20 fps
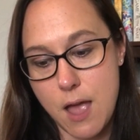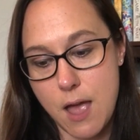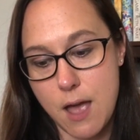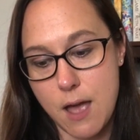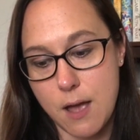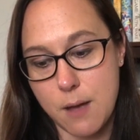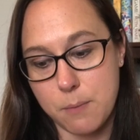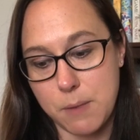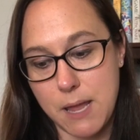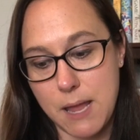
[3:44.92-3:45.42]

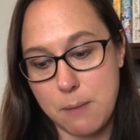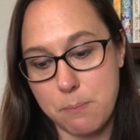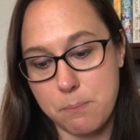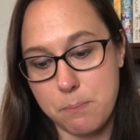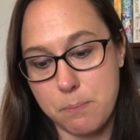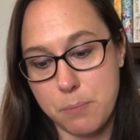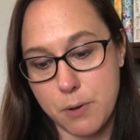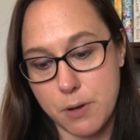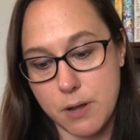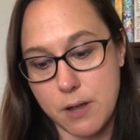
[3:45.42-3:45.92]
um, a
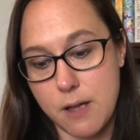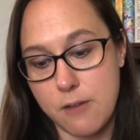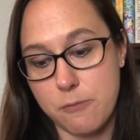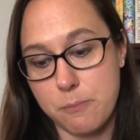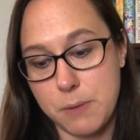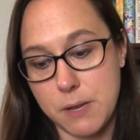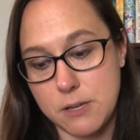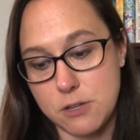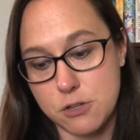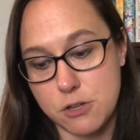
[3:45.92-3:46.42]
book
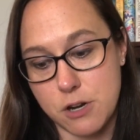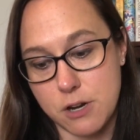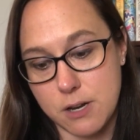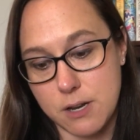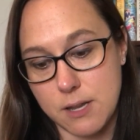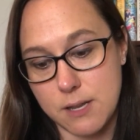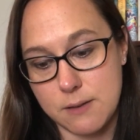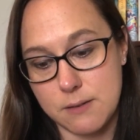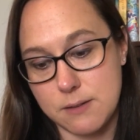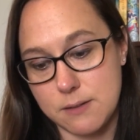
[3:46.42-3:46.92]
of pitch
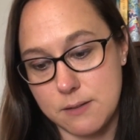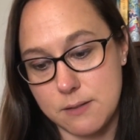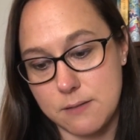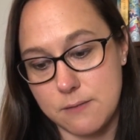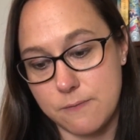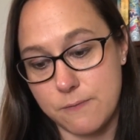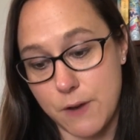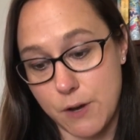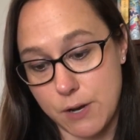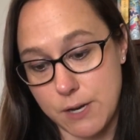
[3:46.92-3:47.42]
dark
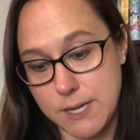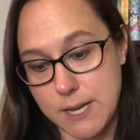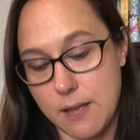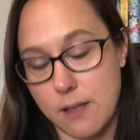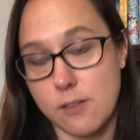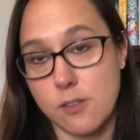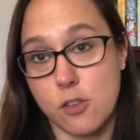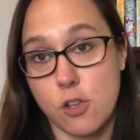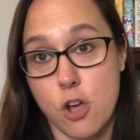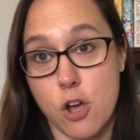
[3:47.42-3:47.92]
fairy
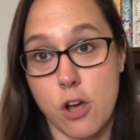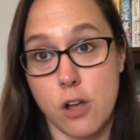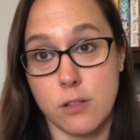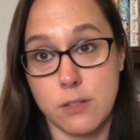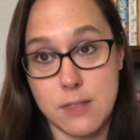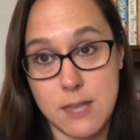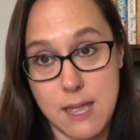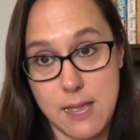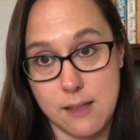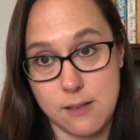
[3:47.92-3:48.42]
tales
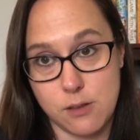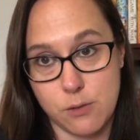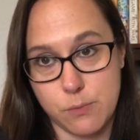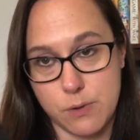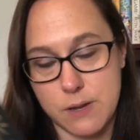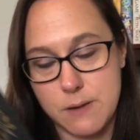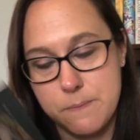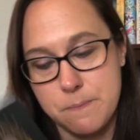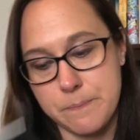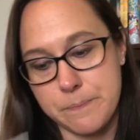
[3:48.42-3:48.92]
called The
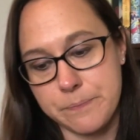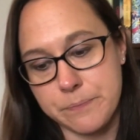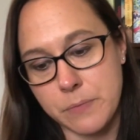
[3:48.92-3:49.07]
Hazelwood,